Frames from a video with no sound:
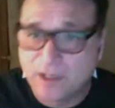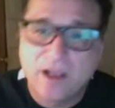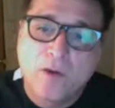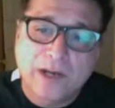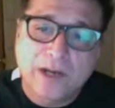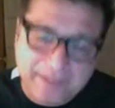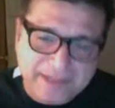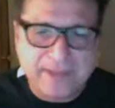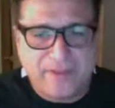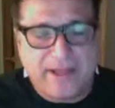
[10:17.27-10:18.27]
What I mean
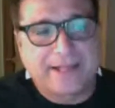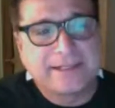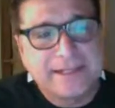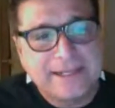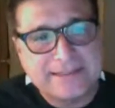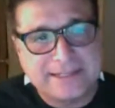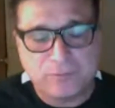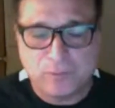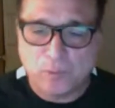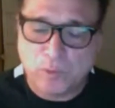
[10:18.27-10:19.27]
by that is that
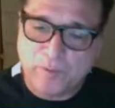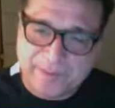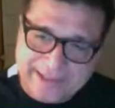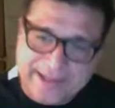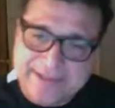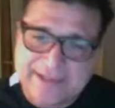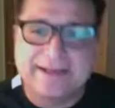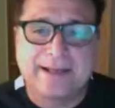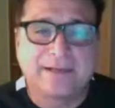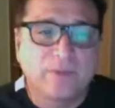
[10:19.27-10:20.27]
when we began Net
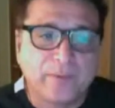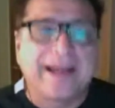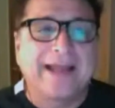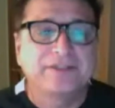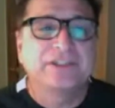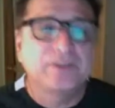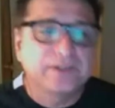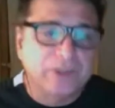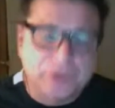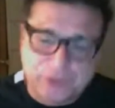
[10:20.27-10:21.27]
Neutrality, what we had to do is go
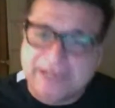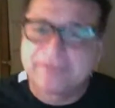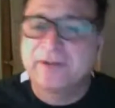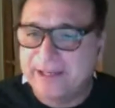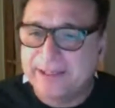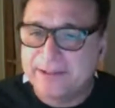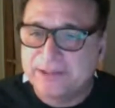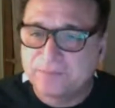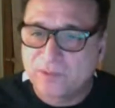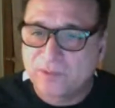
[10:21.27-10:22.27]
through every page.
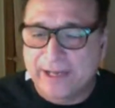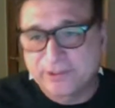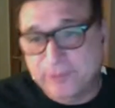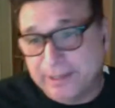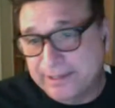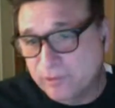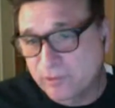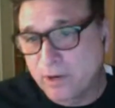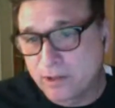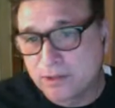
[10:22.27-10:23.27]
We had to write a
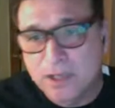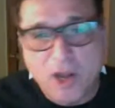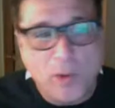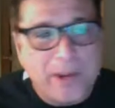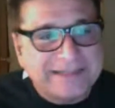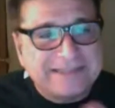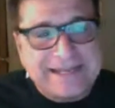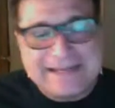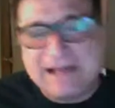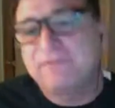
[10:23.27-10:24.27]
crawler. We had to take
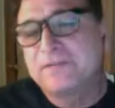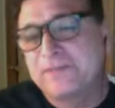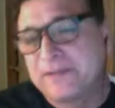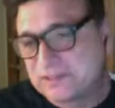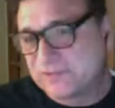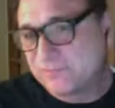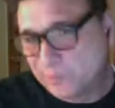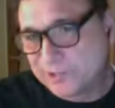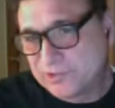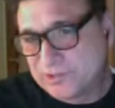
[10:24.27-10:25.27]
out offensive
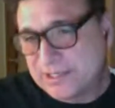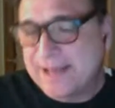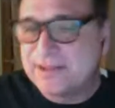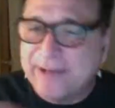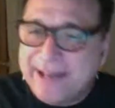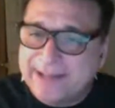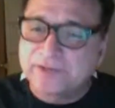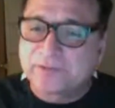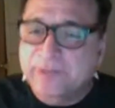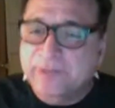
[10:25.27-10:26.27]
words, and then we had to
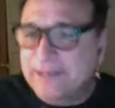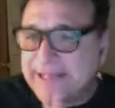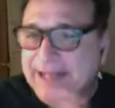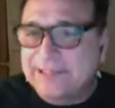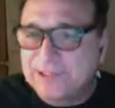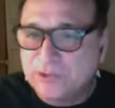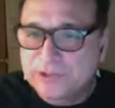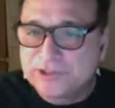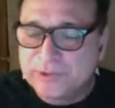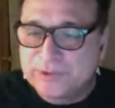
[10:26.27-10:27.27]
rank that in order
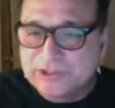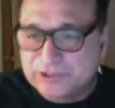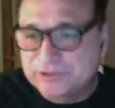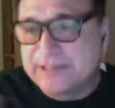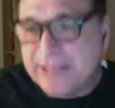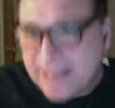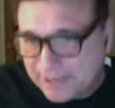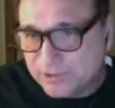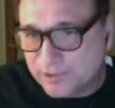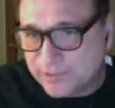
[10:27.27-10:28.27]
to a certain
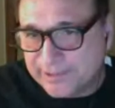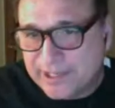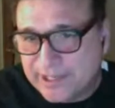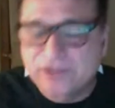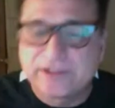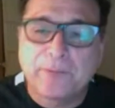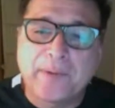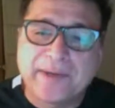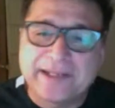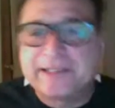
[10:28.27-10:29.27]
category, so that way we
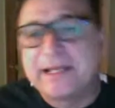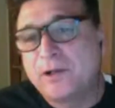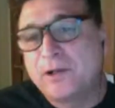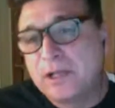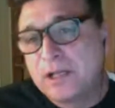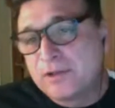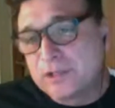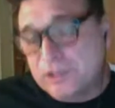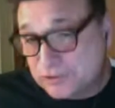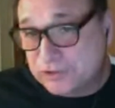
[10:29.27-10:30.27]
could tell the
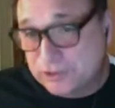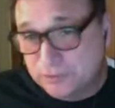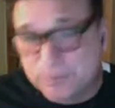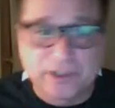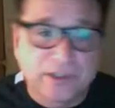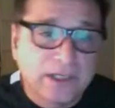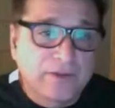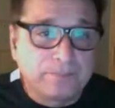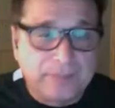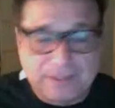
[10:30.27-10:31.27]
consumer,
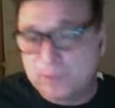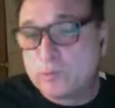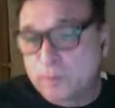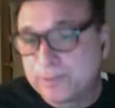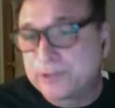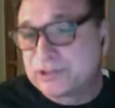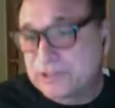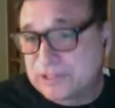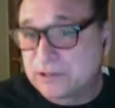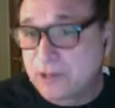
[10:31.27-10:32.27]
people who were
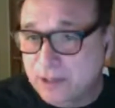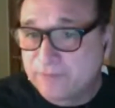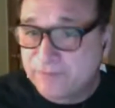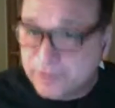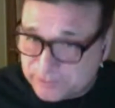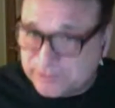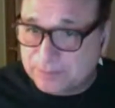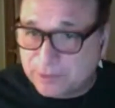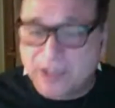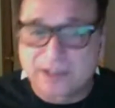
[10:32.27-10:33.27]
purchasing our filtering
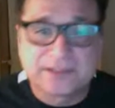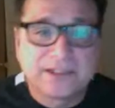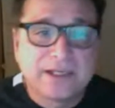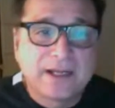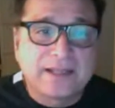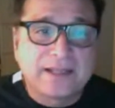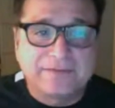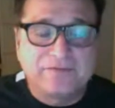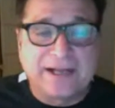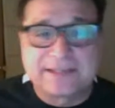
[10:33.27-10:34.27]
product, that in
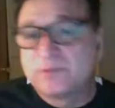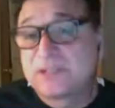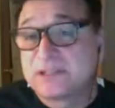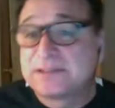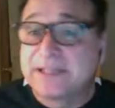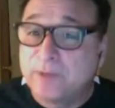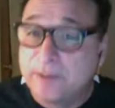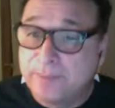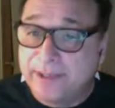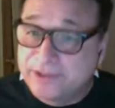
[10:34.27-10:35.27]
fact it was a safe web
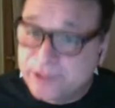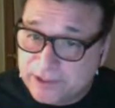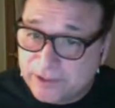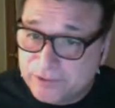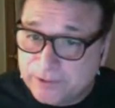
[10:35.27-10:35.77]
page to go to.